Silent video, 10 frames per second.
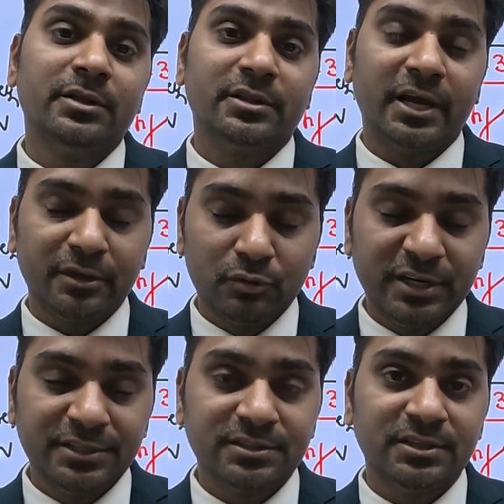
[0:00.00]
Thank you,
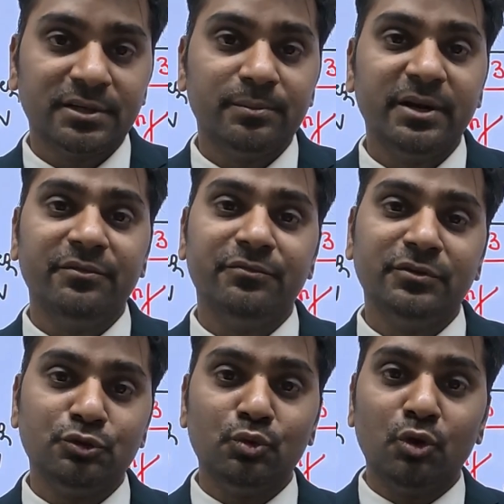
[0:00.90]
ladies and gentlemen. Wish
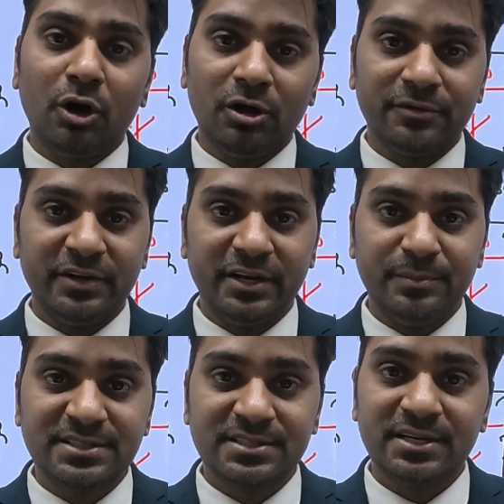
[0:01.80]
you all the very
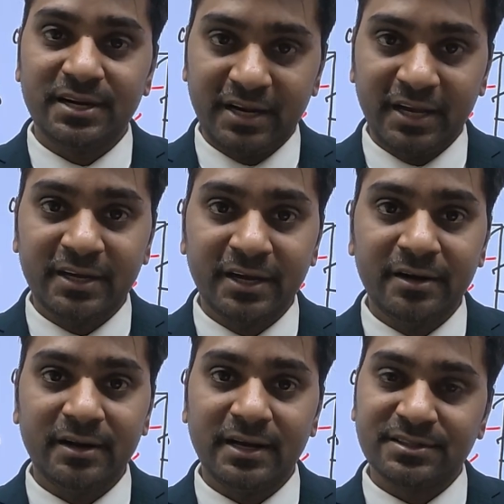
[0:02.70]
best. Take care
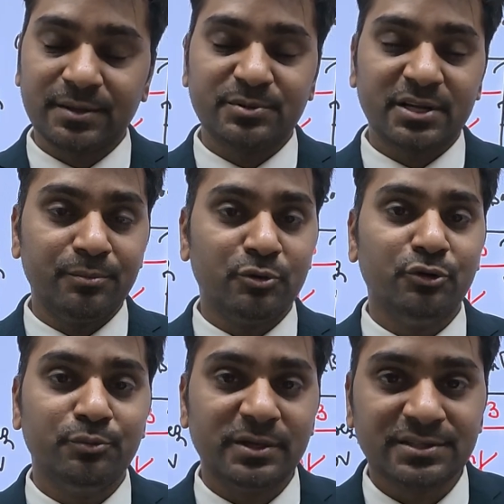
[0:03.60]
and subscribe to
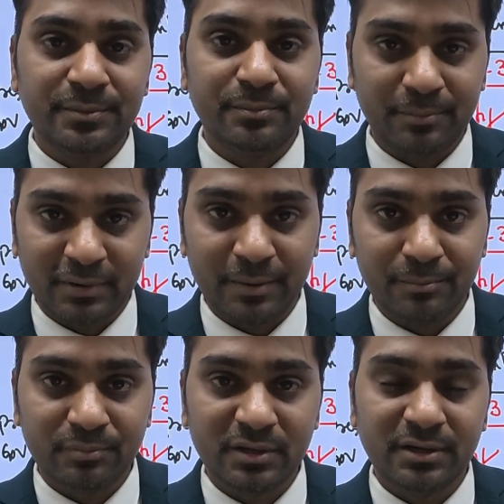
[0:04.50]
UPSC Preplab.
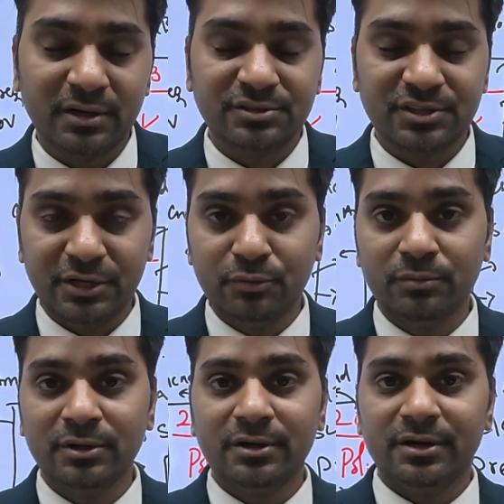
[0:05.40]
See you.
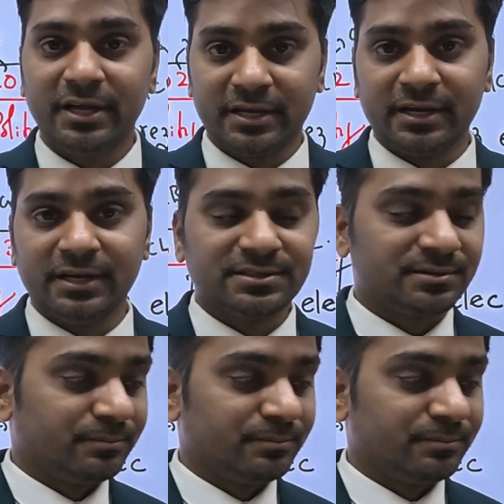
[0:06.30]
Take care, guys.